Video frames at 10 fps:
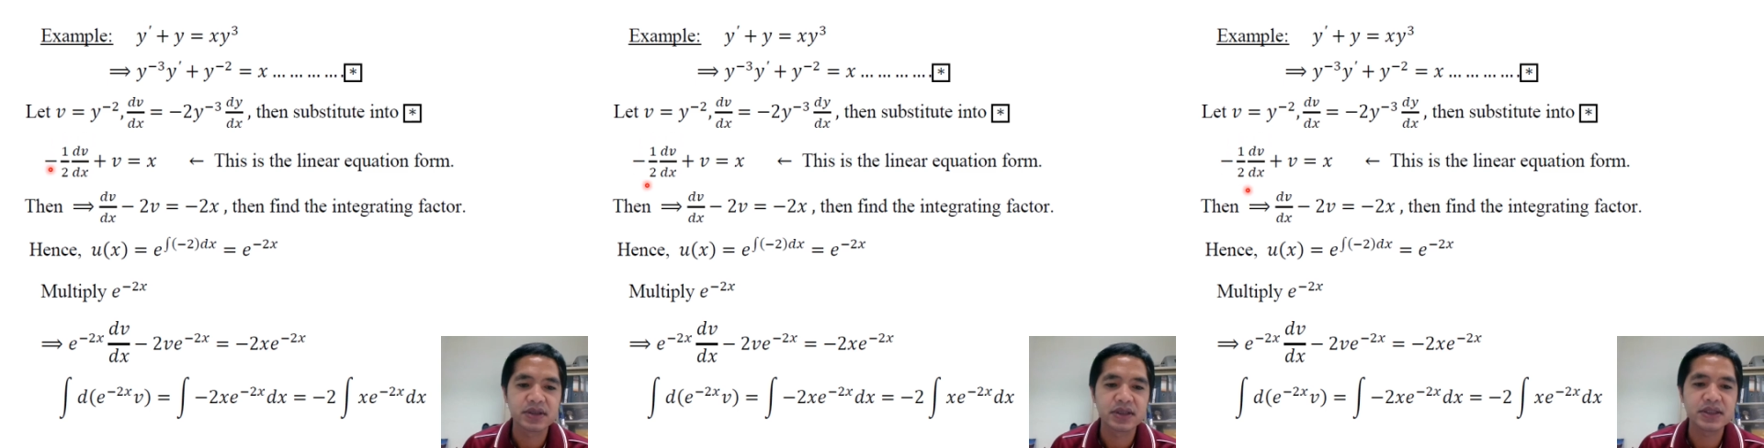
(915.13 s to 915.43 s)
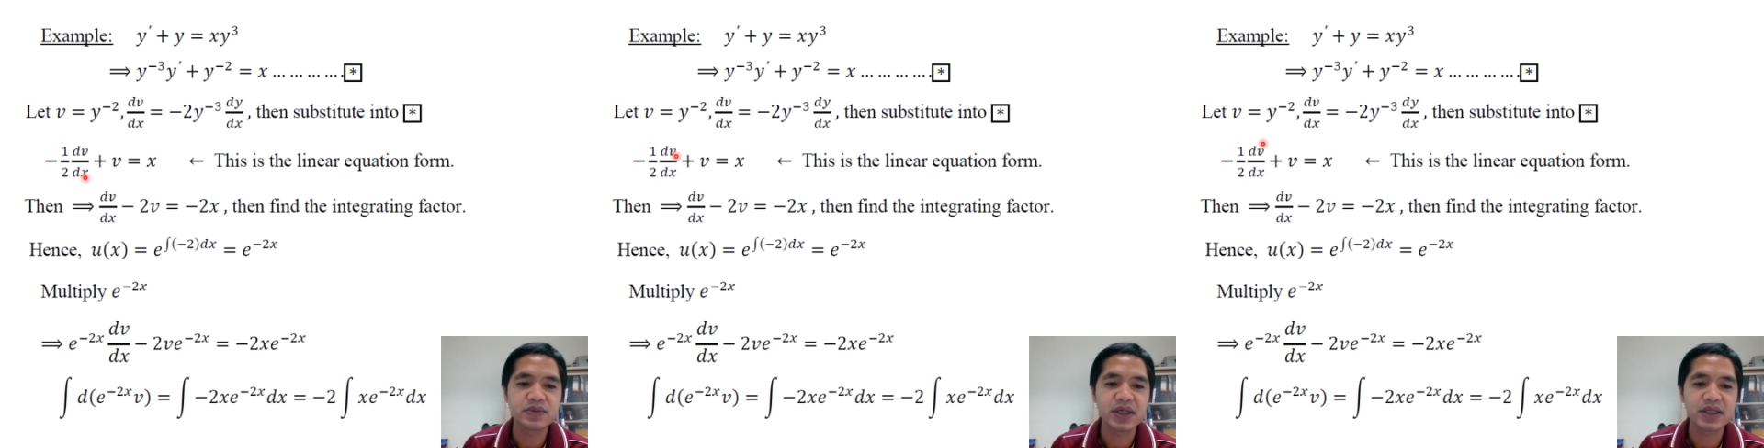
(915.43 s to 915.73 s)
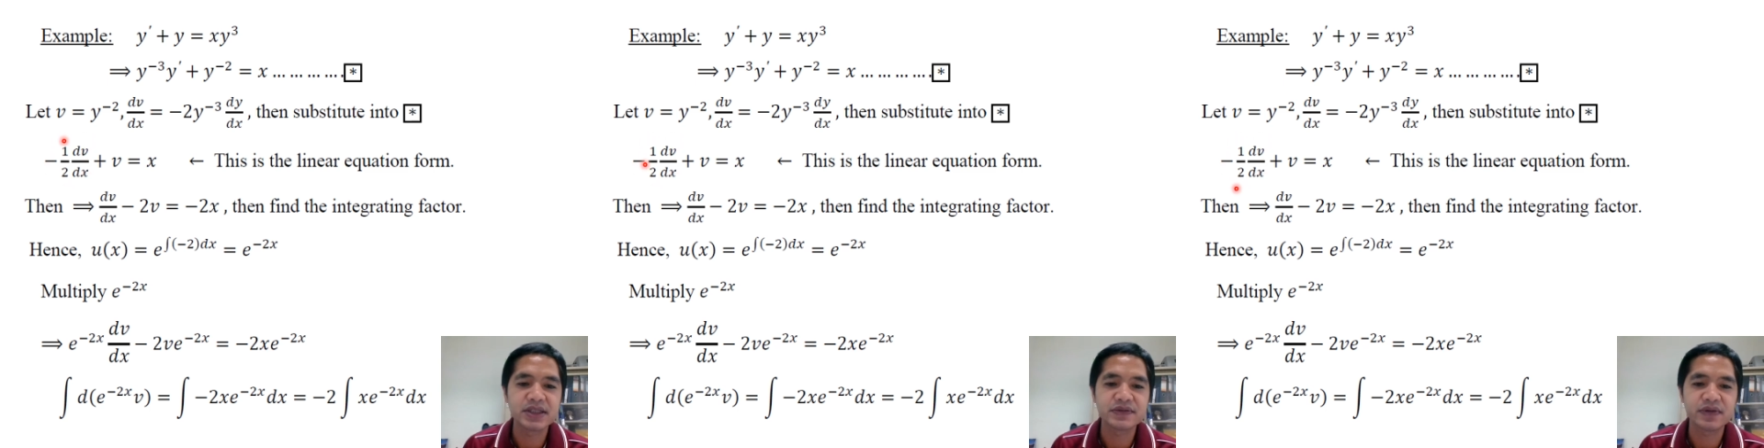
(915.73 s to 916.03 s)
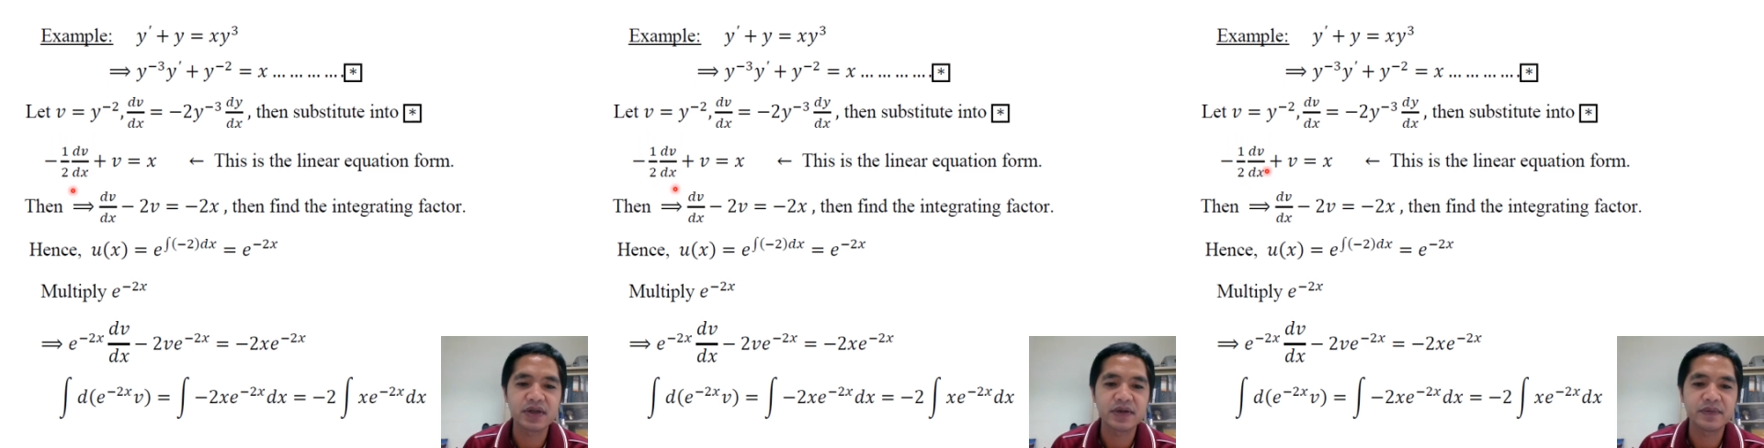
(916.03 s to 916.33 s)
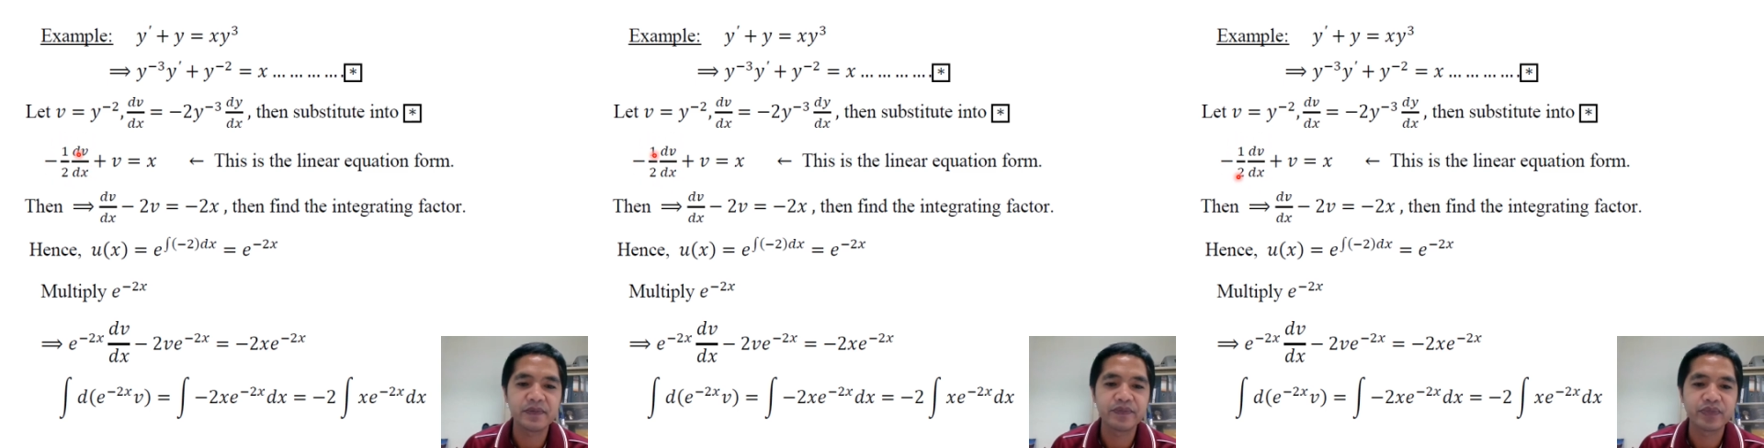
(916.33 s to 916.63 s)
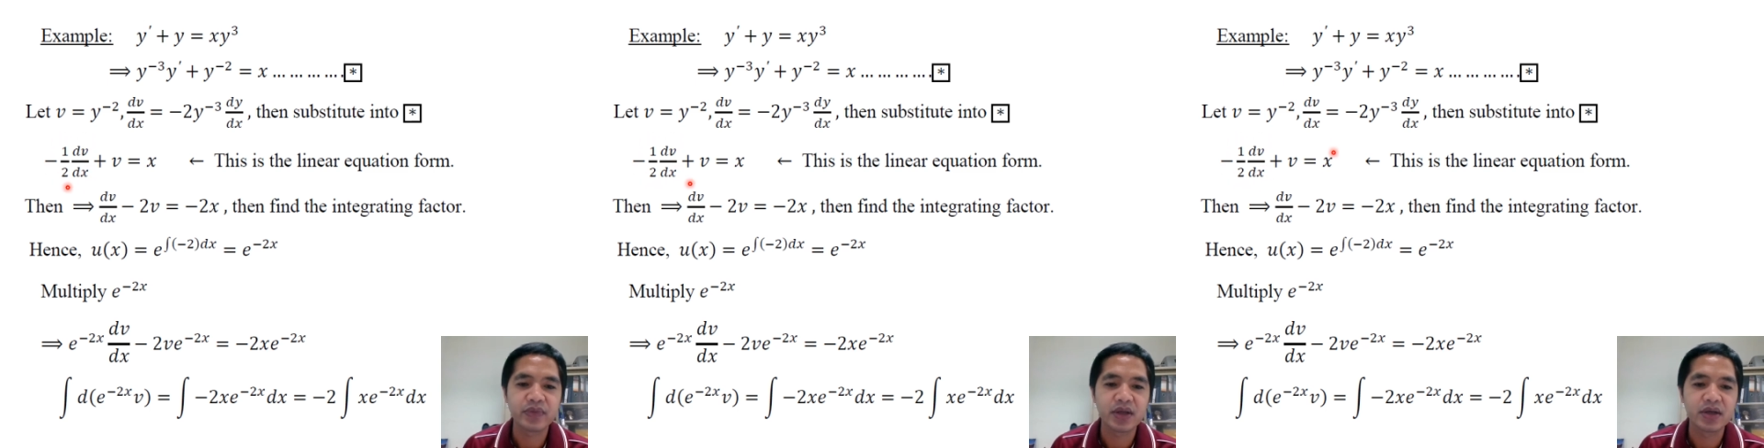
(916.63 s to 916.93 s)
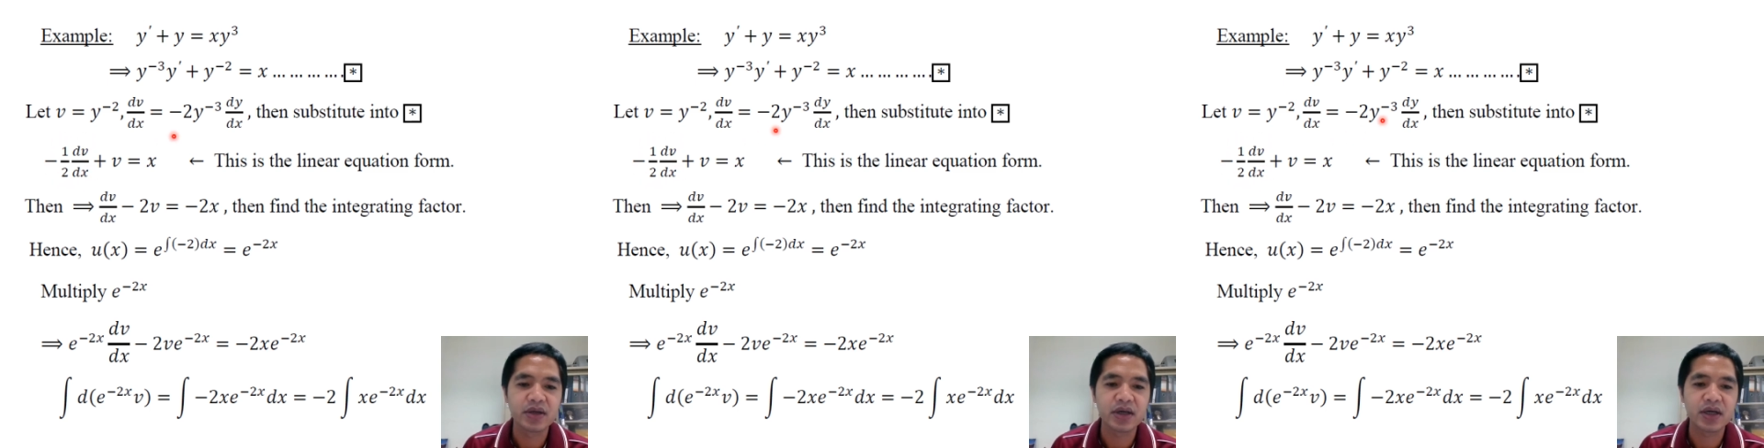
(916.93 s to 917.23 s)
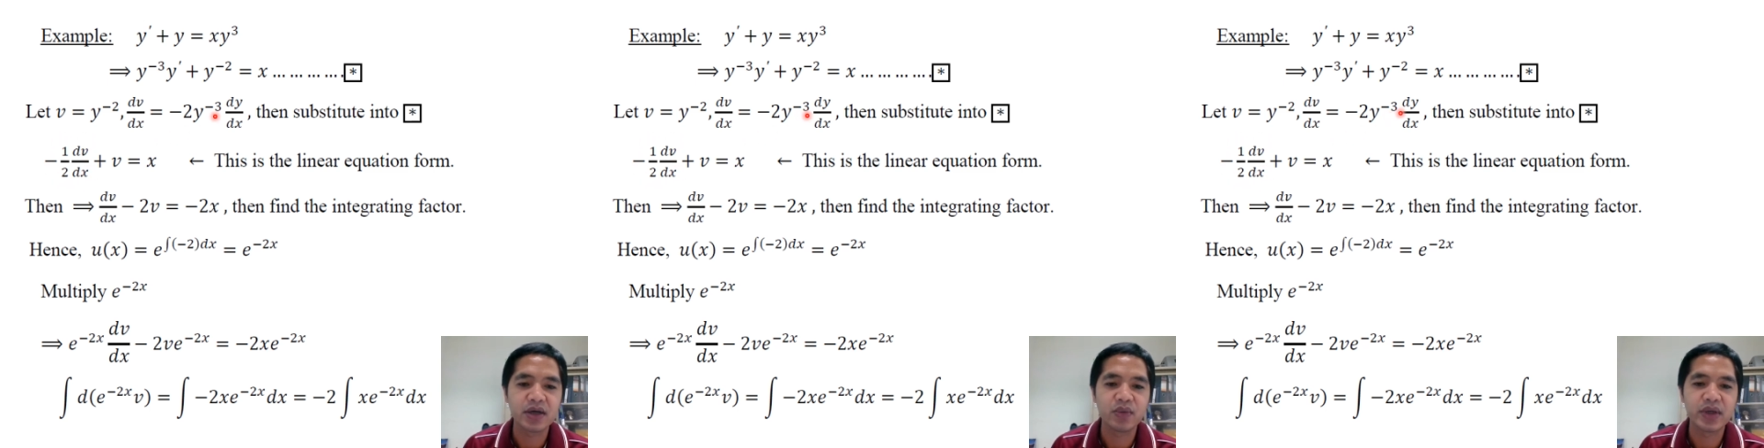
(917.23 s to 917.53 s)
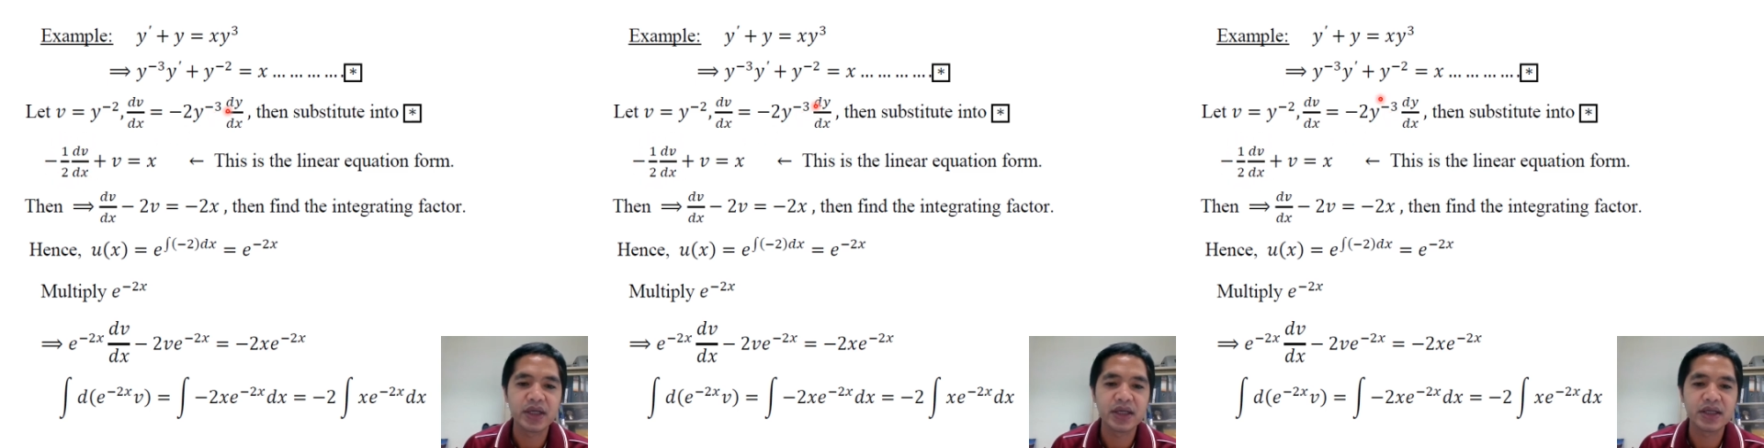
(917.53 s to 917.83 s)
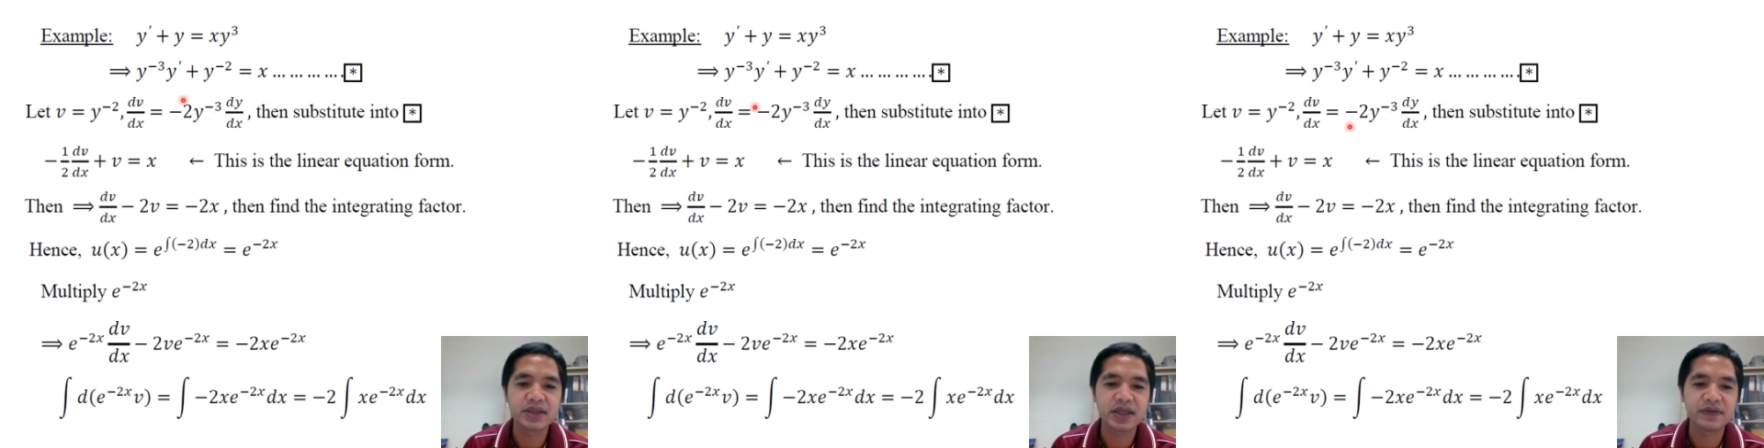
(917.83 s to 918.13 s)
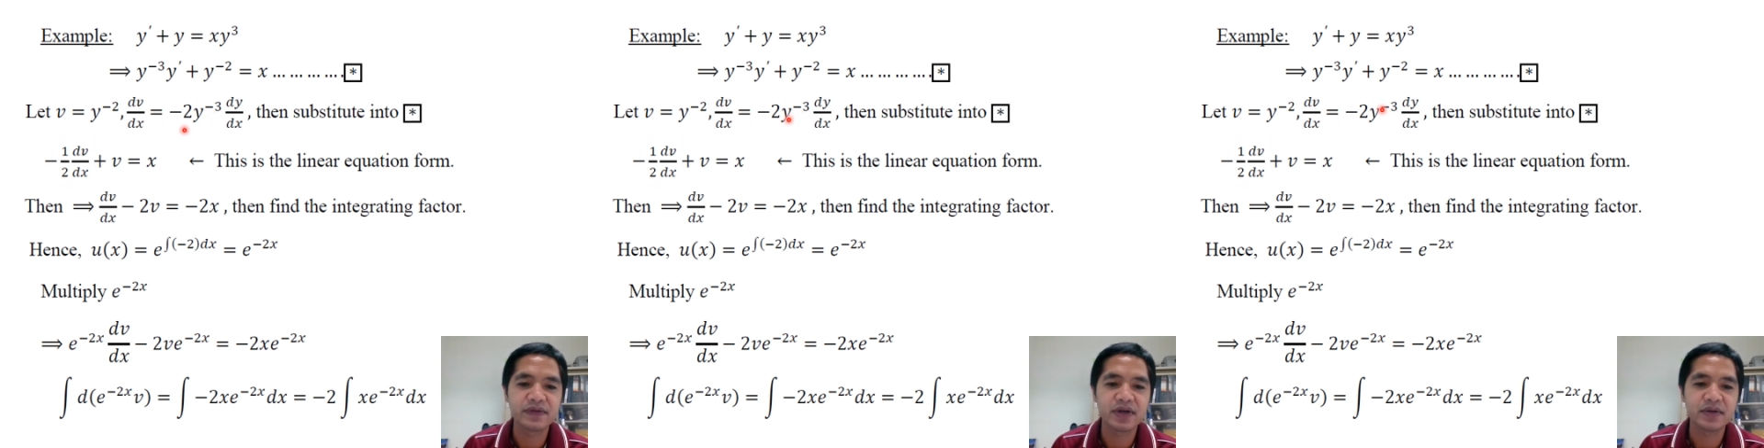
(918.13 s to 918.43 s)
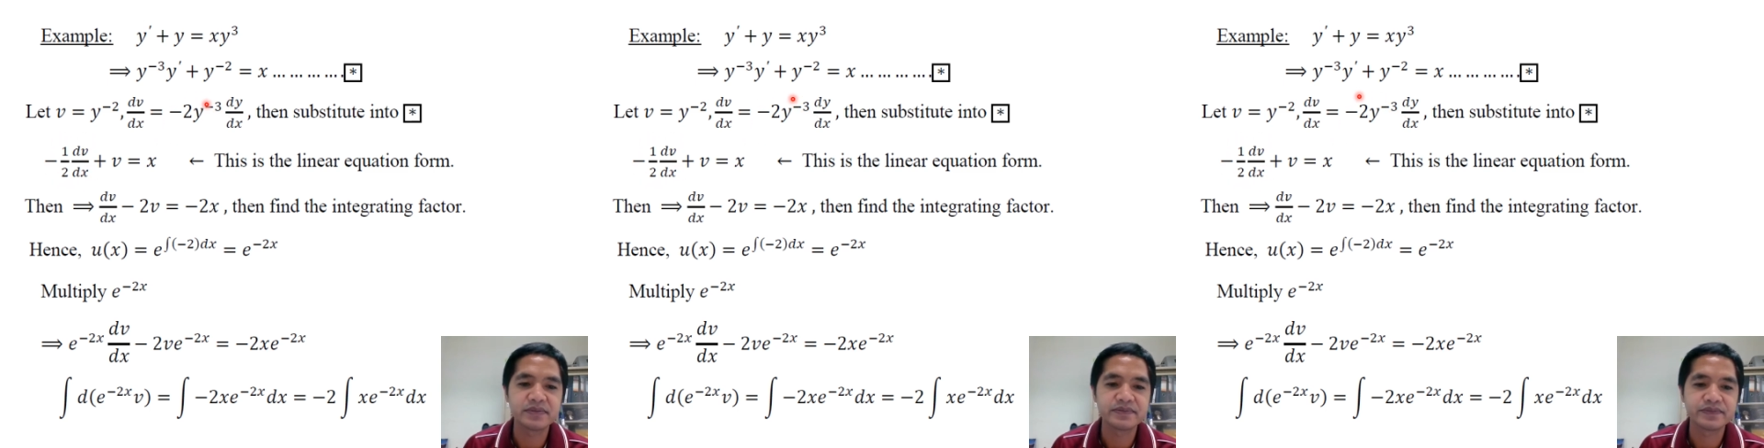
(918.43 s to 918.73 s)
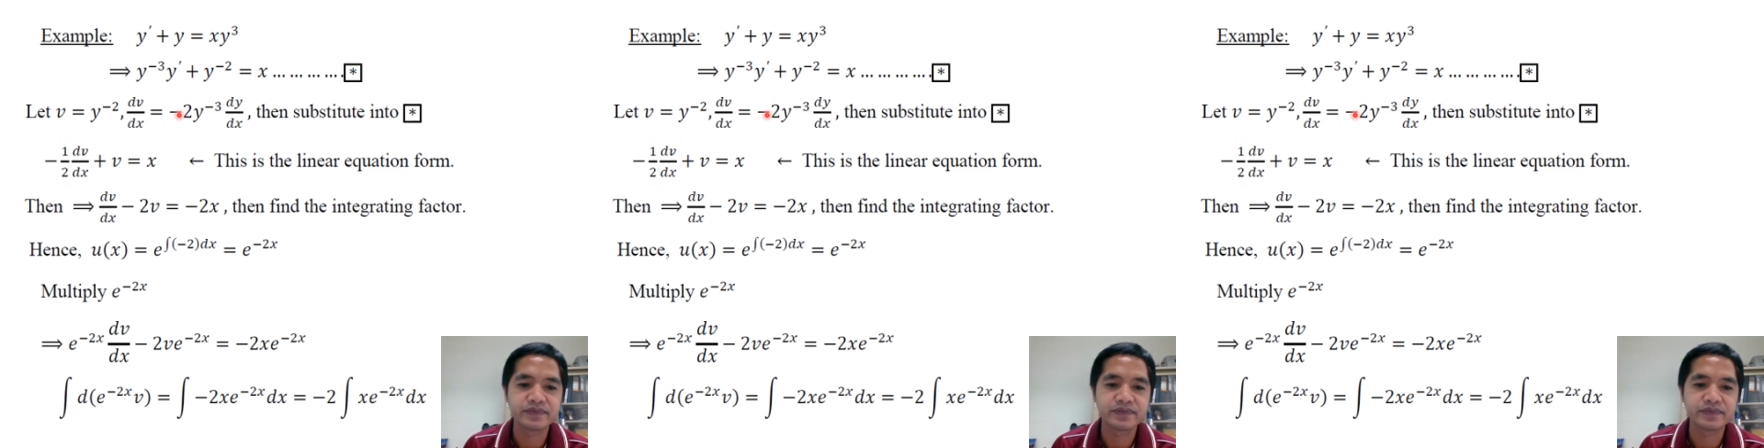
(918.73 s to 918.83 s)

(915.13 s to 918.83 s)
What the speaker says: This one is from we transform